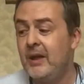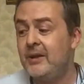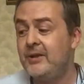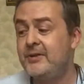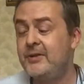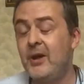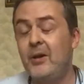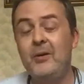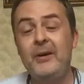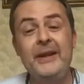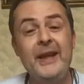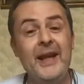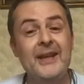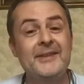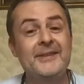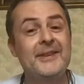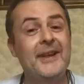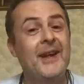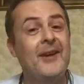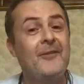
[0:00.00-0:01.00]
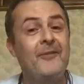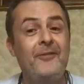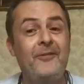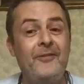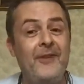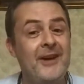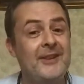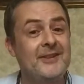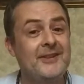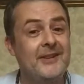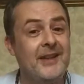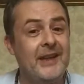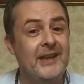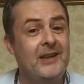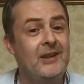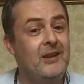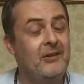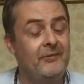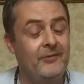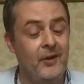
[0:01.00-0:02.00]
So, yes,
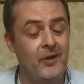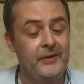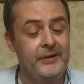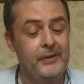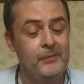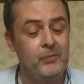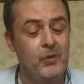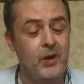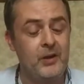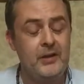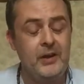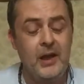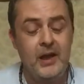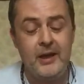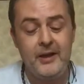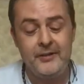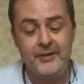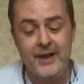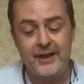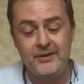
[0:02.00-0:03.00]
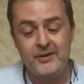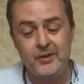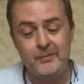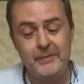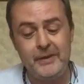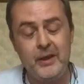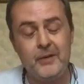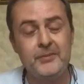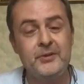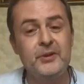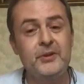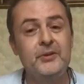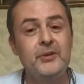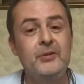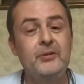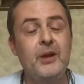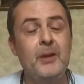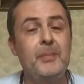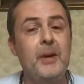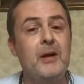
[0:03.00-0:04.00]
fascinating Volume 1. That took me up
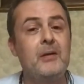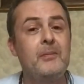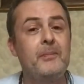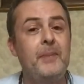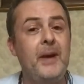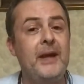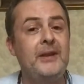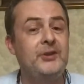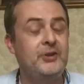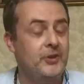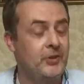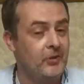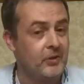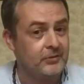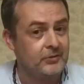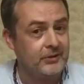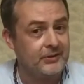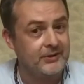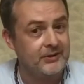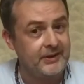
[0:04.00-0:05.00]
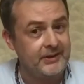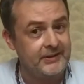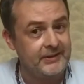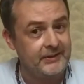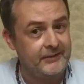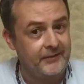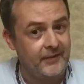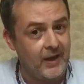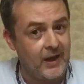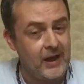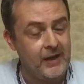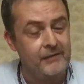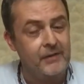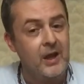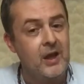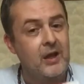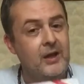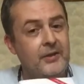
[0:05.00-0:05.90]
to about page 265.